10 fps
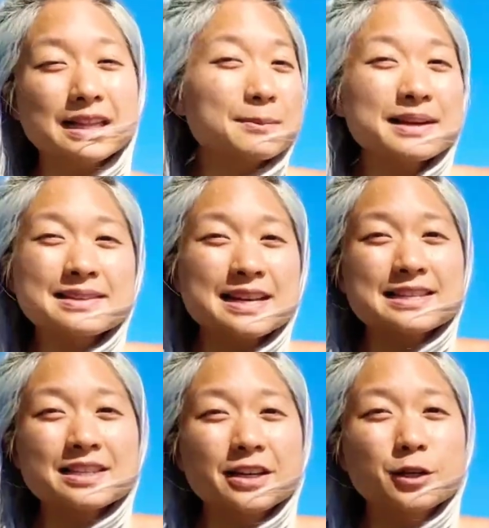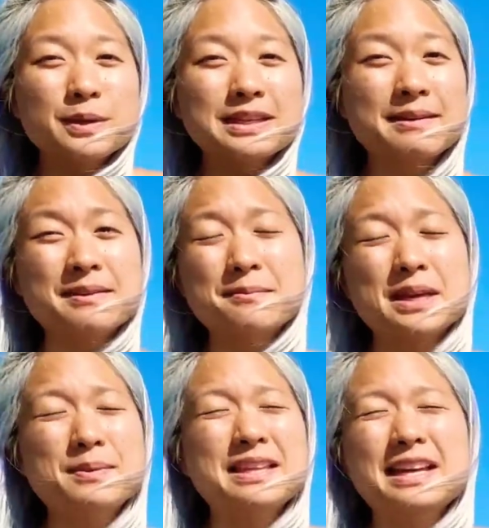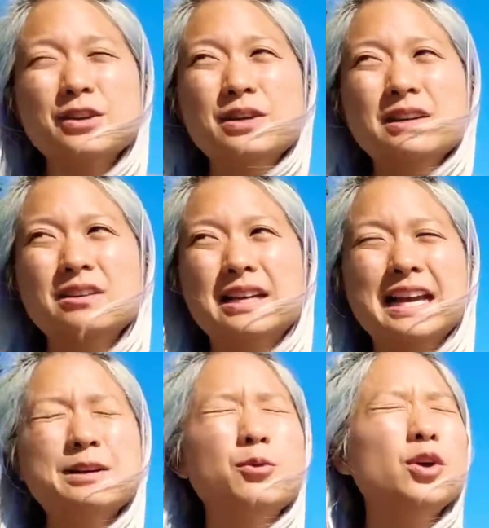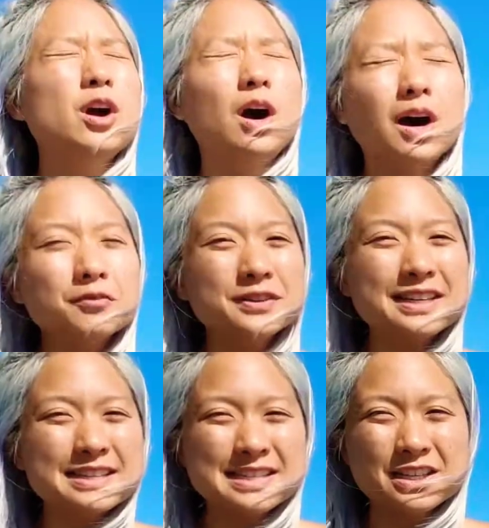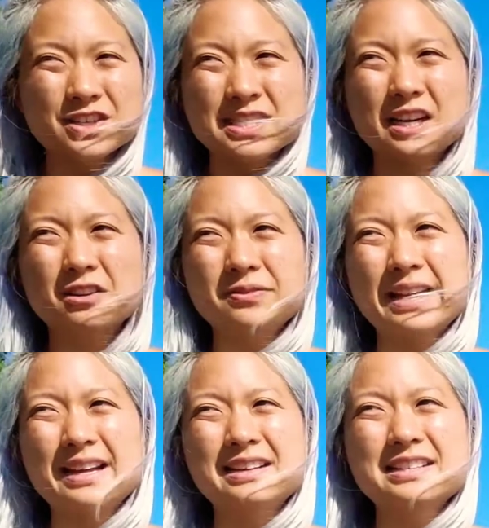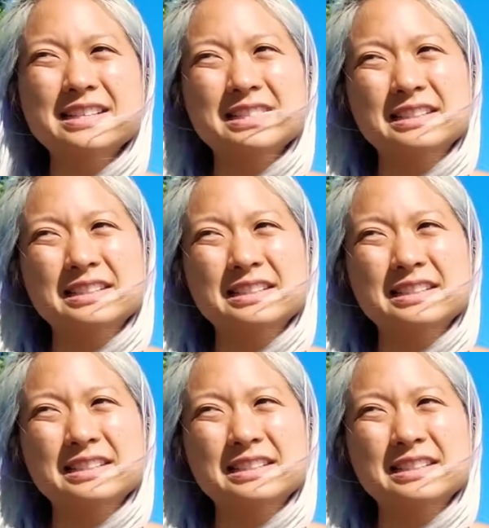And the best case scenario may that maybe that you gain more confidence in yourself and